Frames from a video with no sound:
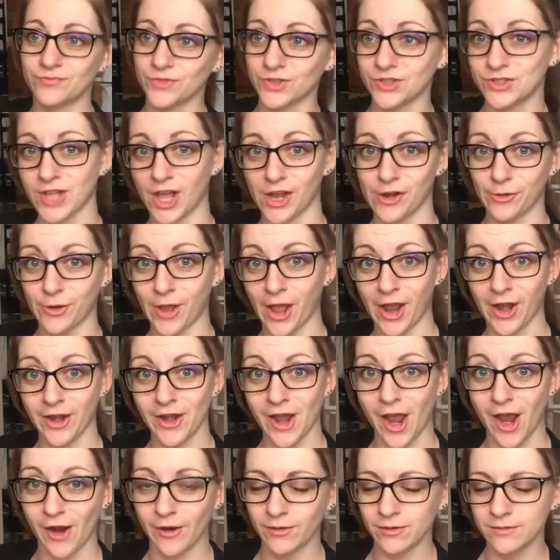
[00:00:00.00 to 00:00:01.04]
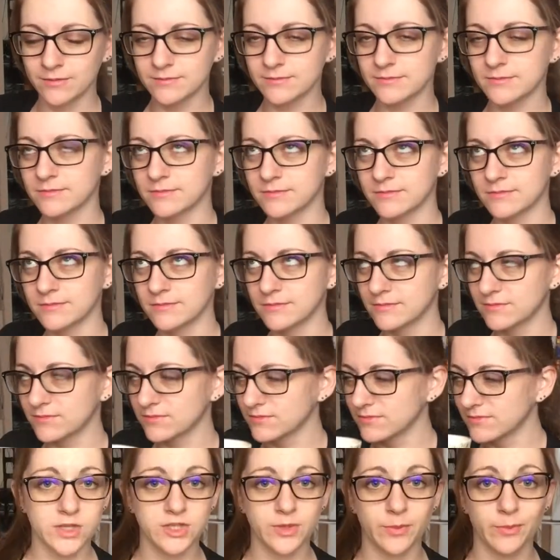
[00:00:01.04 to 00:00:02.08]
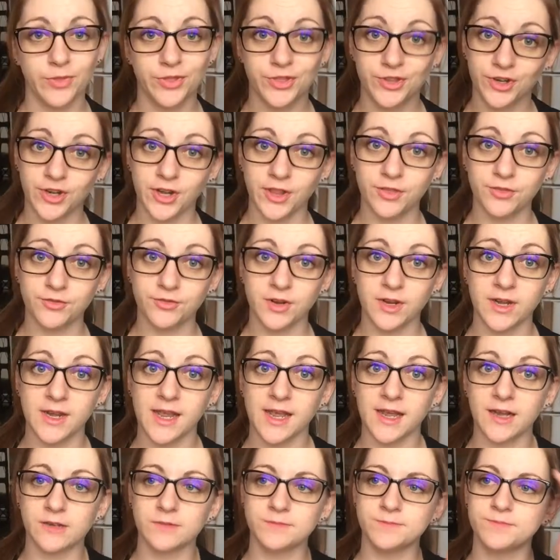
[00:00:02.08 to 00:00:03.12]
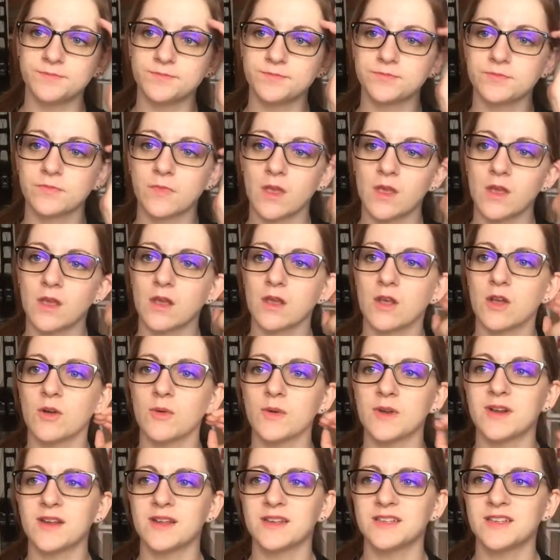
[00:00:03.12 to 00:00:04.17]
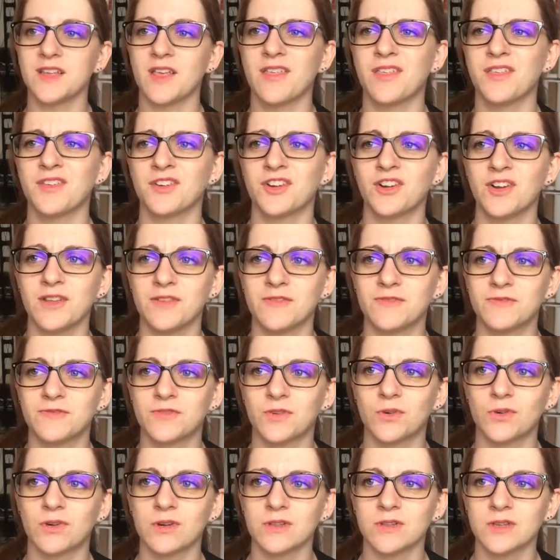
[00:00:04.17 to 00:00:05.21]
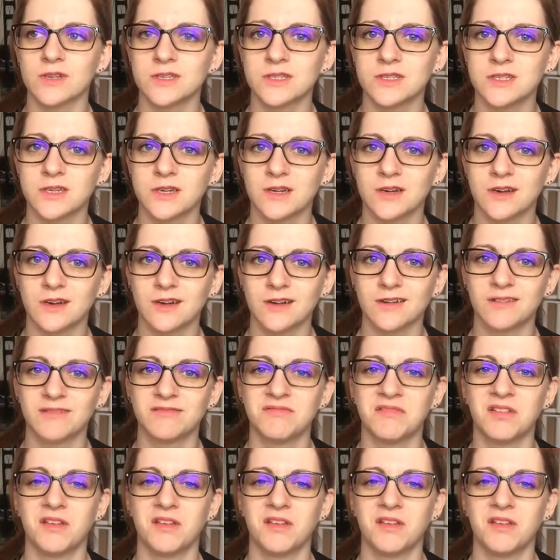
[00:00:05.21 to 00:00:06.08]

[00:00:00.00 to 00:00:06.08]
is that okay now? So I'm 33 now, going on to 34 this year.